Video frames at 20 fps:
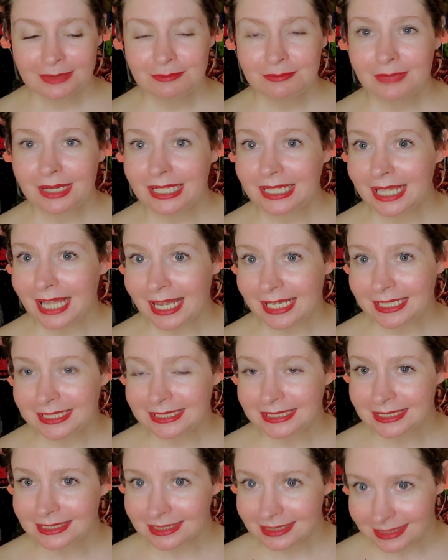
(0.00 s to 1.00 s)
My last
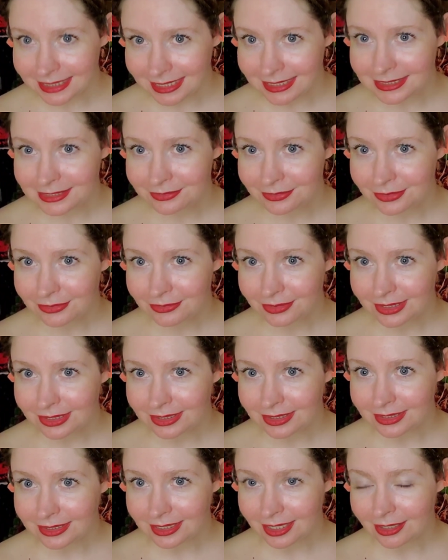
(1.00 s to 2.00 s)
successful
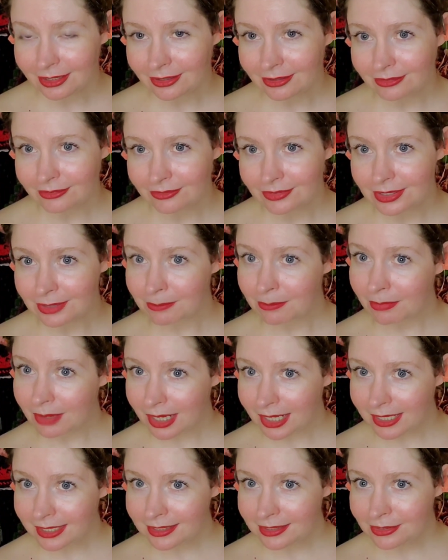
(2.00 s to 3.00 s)
read of the
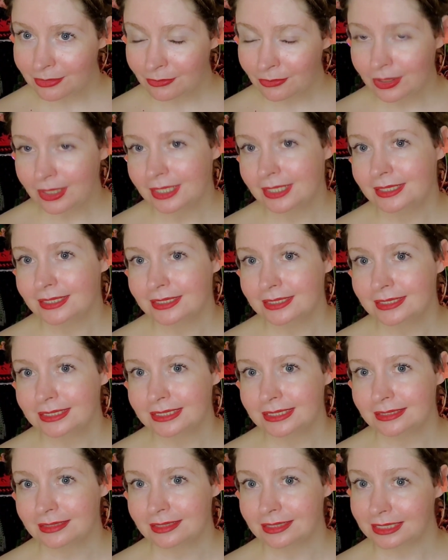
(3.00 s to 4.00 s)
month
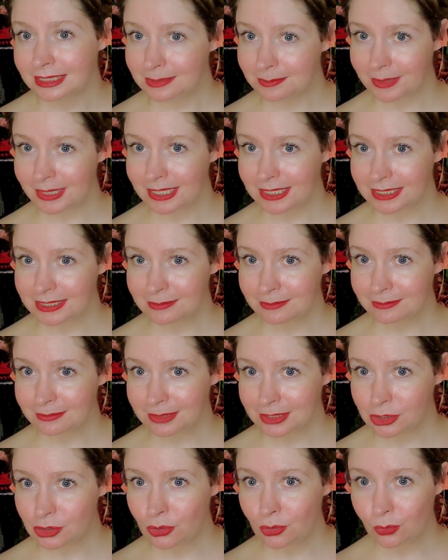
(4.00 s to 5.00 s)
was The Space
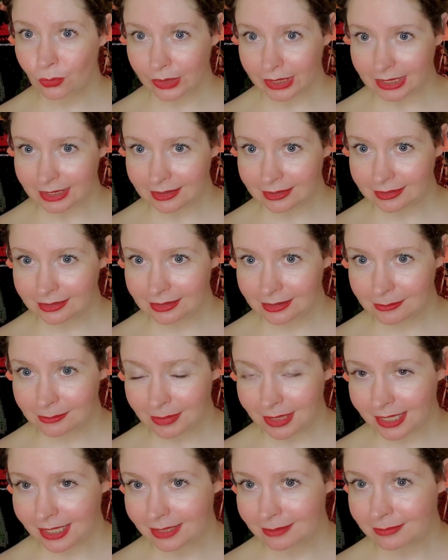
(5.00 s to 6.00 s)
Between
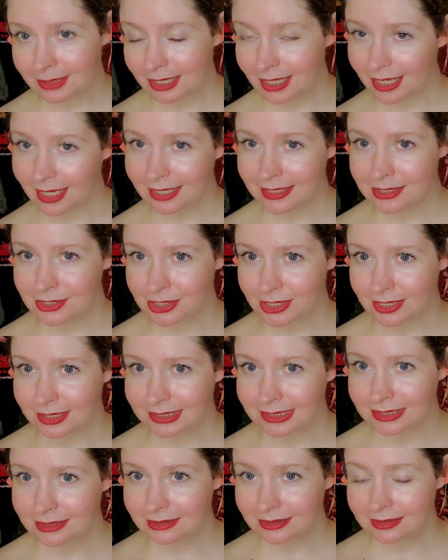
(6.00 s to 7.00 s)
by Micaiah
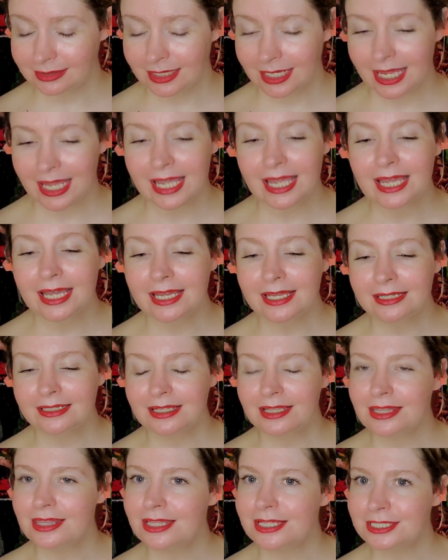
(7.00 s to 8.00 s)
Johnson,
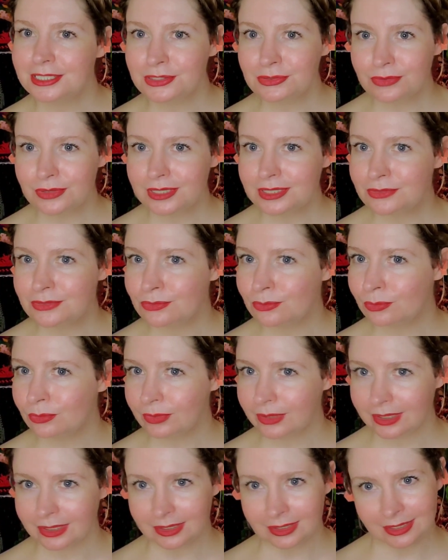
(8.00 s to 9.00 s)
and this was
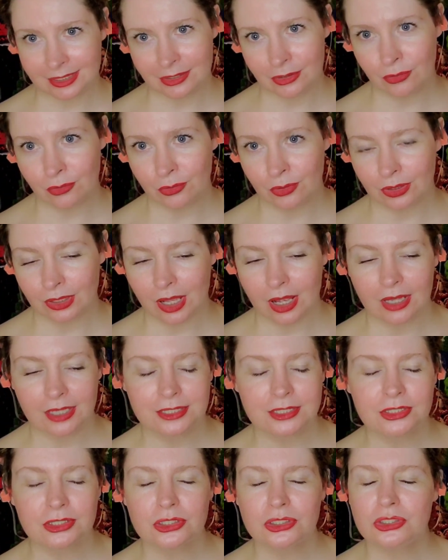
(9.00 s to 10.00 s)
really cool
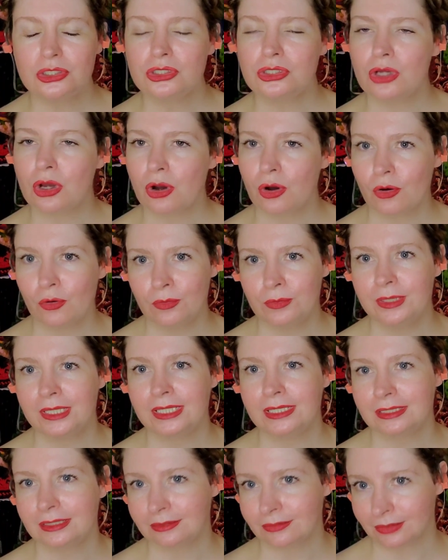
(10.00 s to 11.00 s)
on so
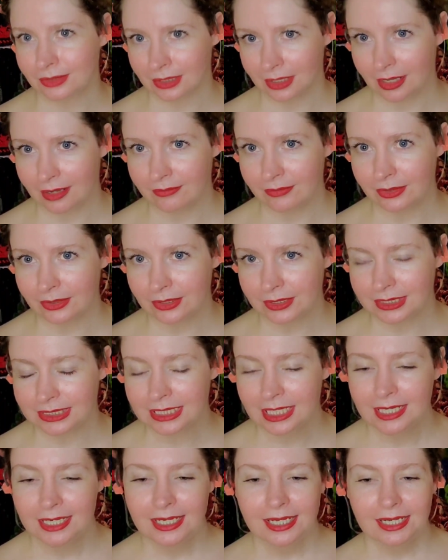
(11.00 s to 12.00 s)
many different levels.
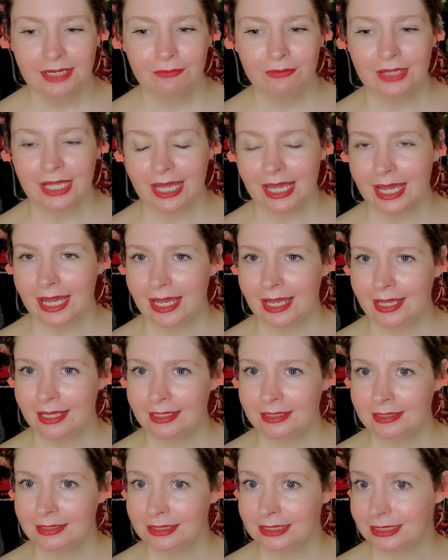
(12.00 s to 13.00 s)
We
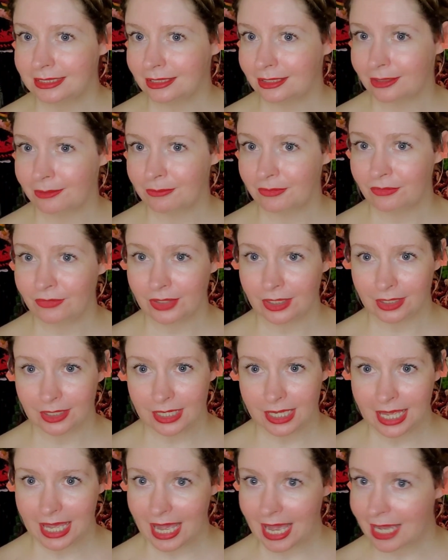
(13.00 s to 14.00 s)
had some very
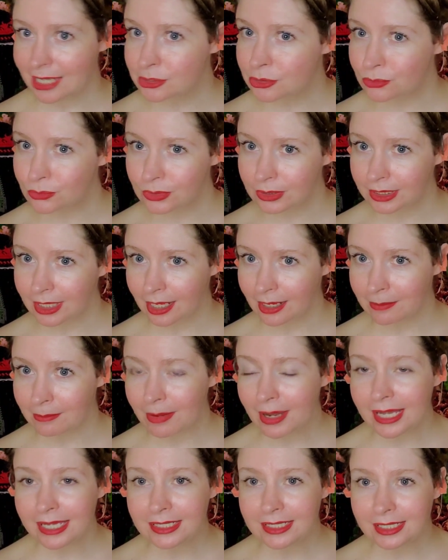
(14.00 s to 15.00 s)
casual
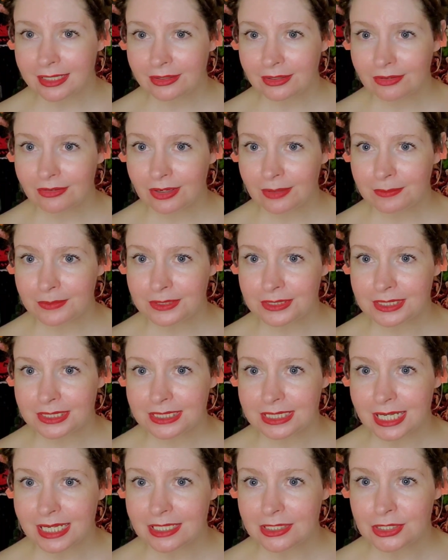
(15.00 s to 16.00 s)
non-binary
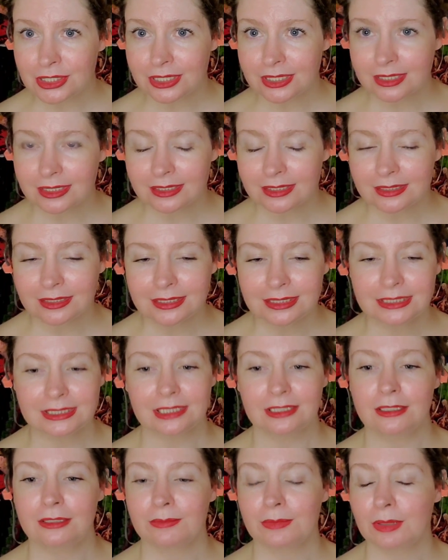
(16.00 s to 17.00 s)
representation,
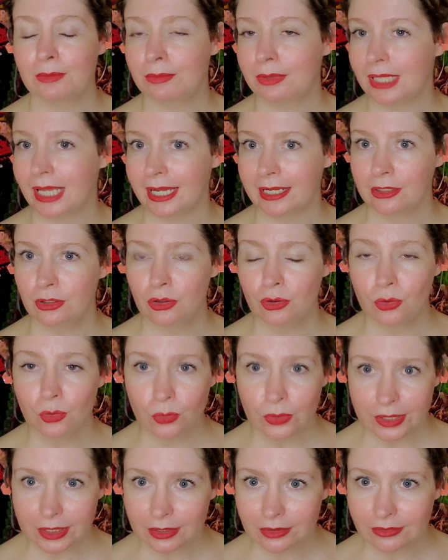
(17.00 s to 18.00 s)
some black
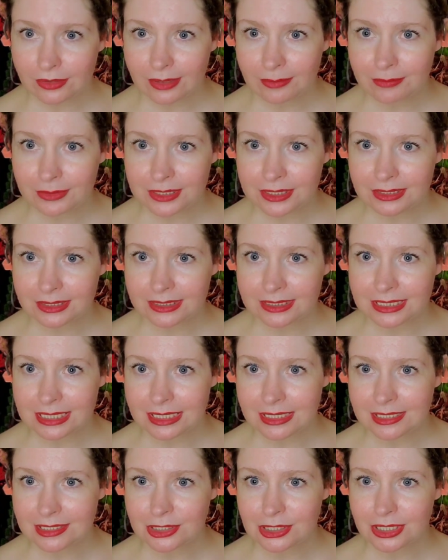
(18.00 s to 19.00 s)
queer
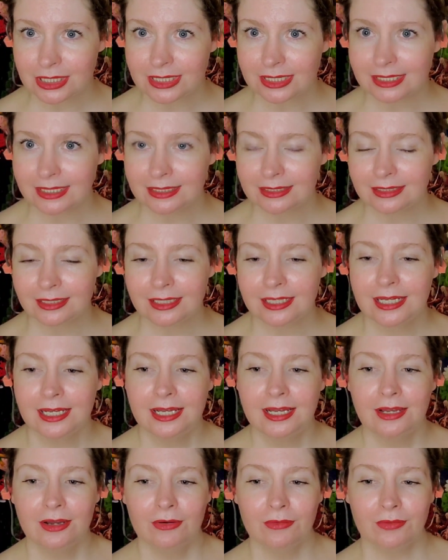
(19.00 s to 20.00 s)
representation.
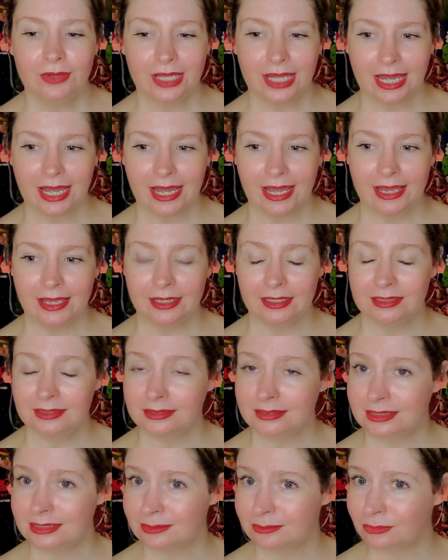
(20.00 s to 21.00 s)
We
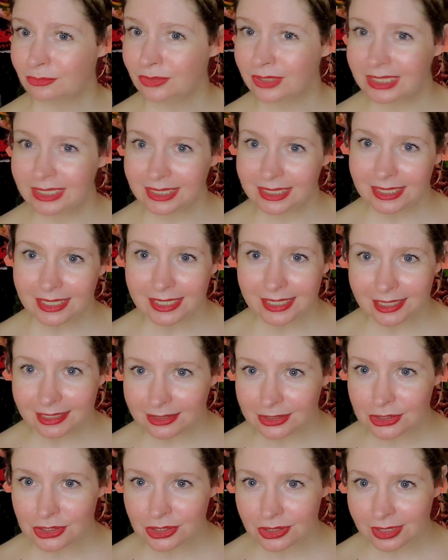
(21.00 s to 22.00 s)
had some really
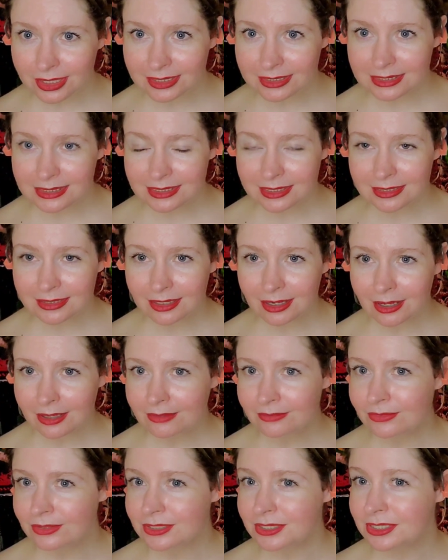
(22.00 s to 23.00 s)
interesting
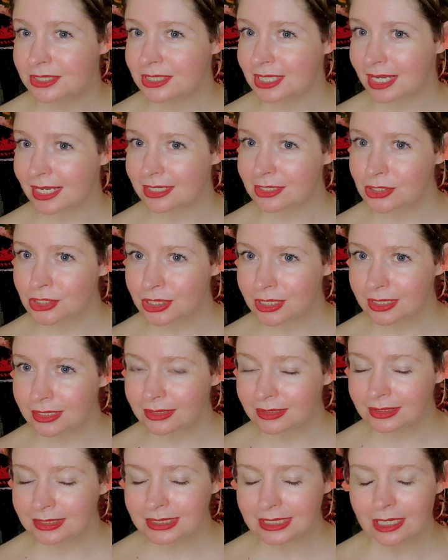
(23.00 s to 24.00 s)

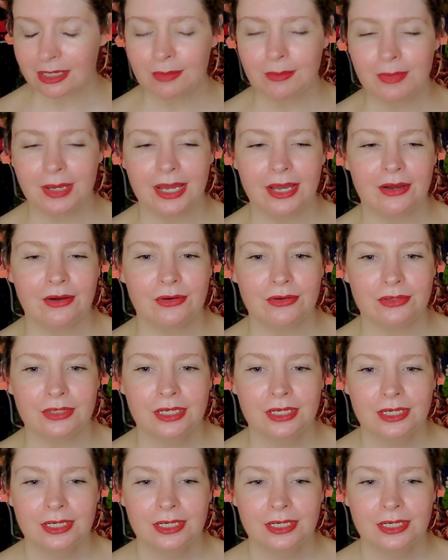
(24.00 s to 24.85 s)
conversations about